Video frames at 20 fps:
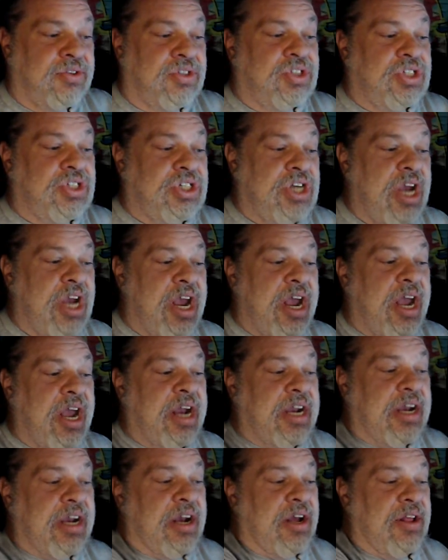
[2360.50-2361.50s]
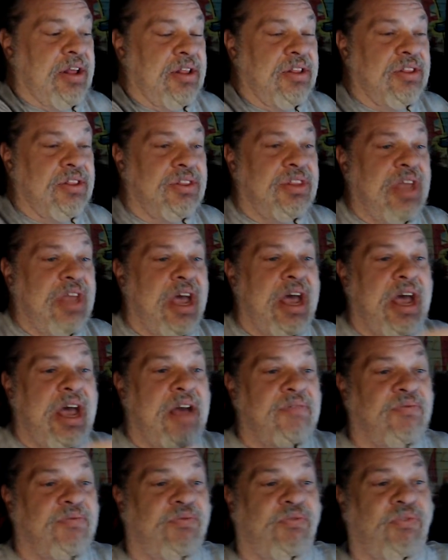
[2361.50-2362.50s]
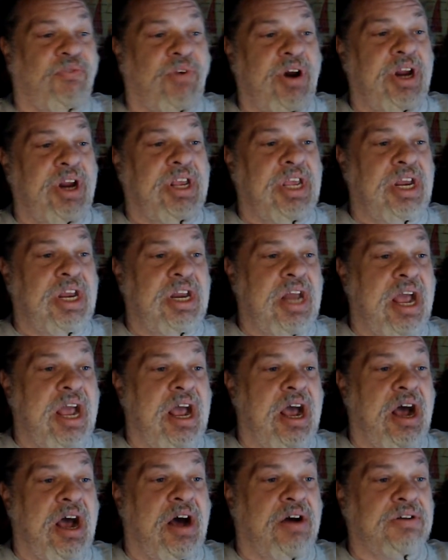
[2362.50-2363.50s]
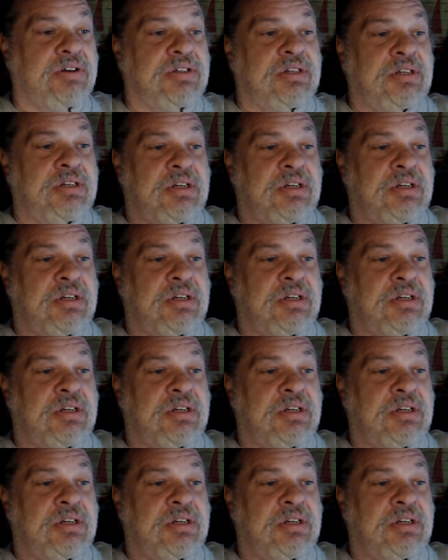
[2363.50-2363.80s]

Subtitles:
Check that freaking out.